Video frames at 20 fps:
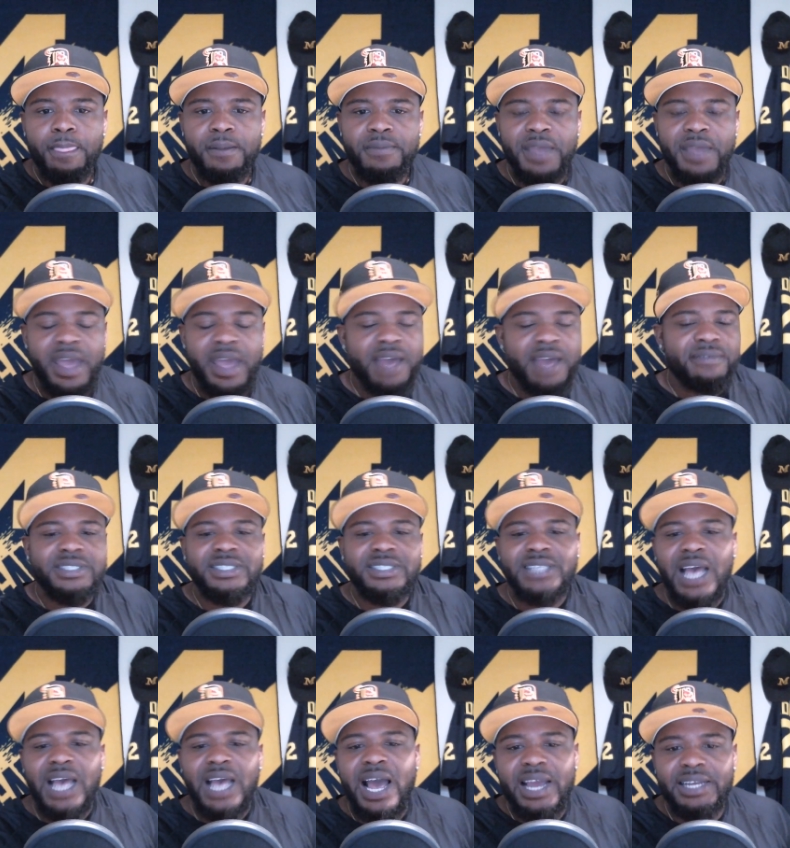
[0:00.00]
They haven't
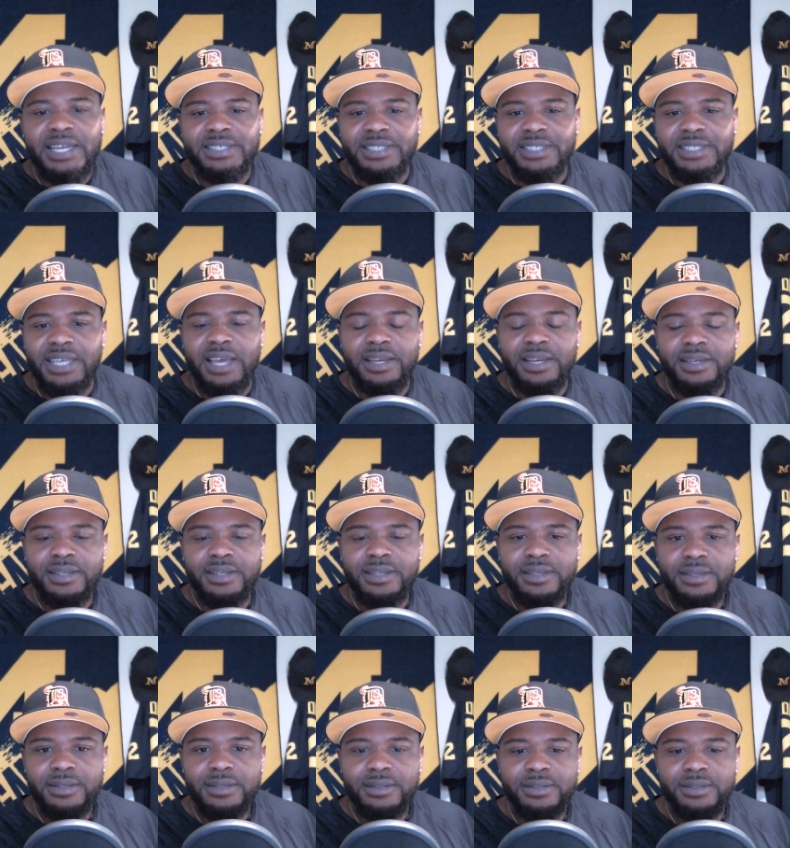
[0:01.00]
signed yet.
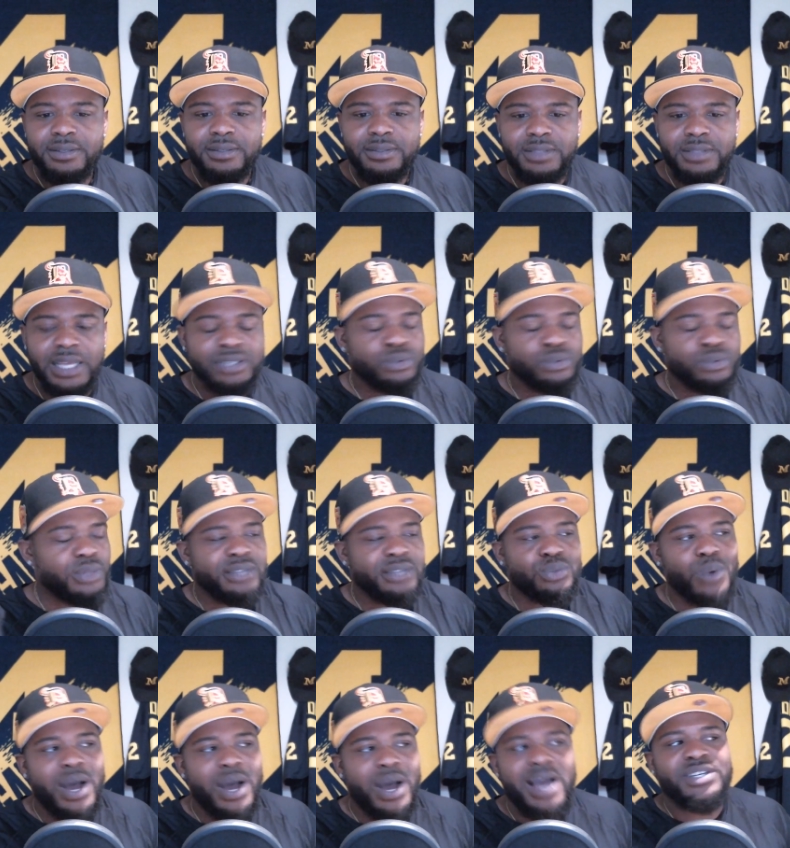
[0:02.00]
That's
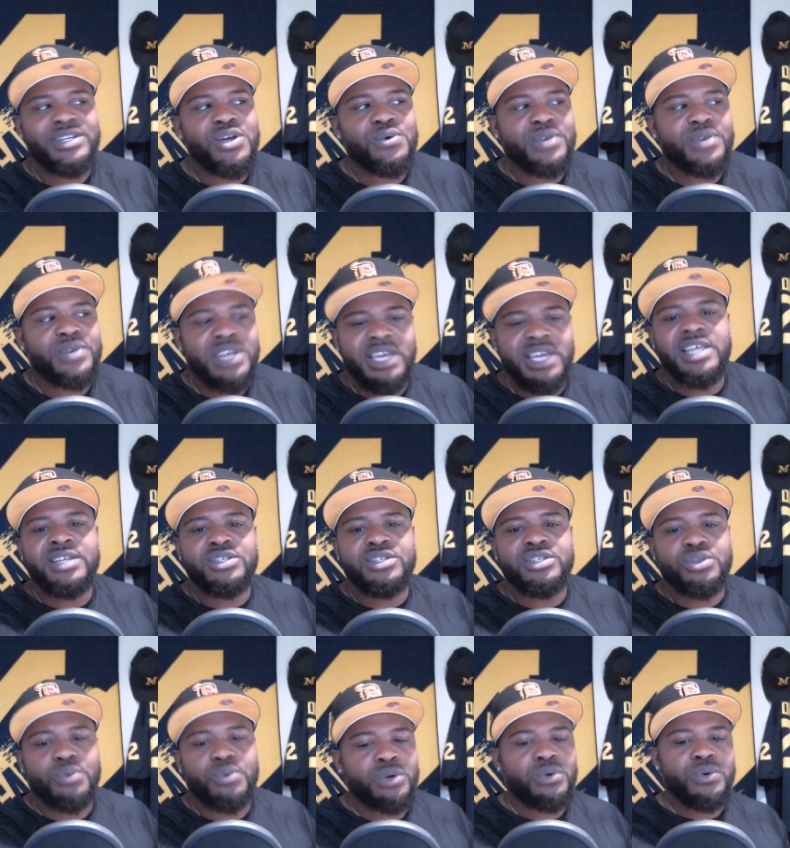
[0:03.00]
why I don't get into
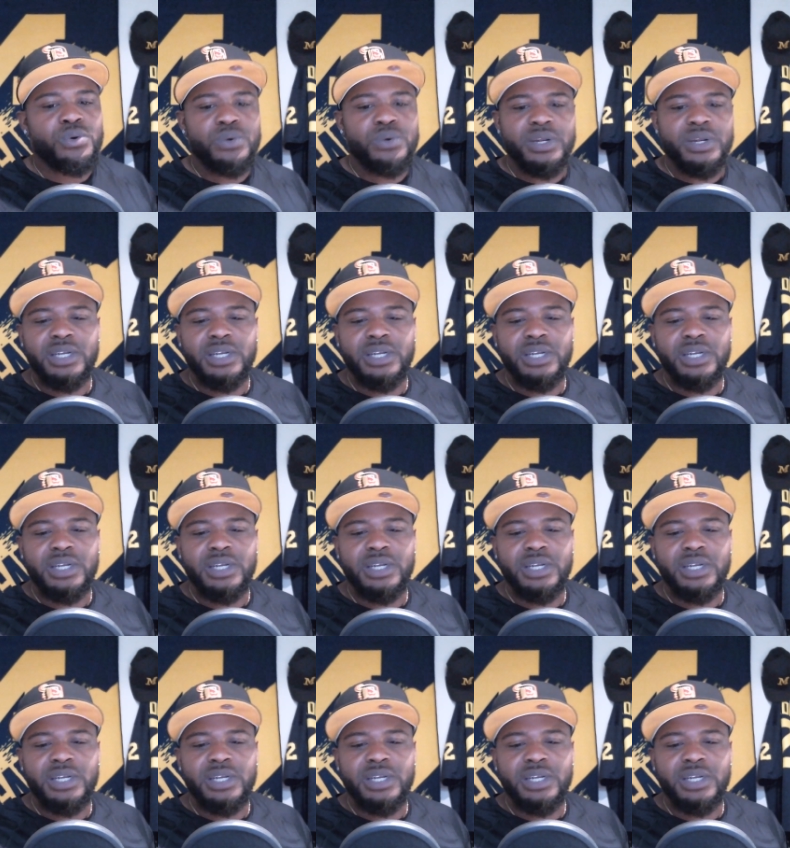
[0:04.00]
recruiting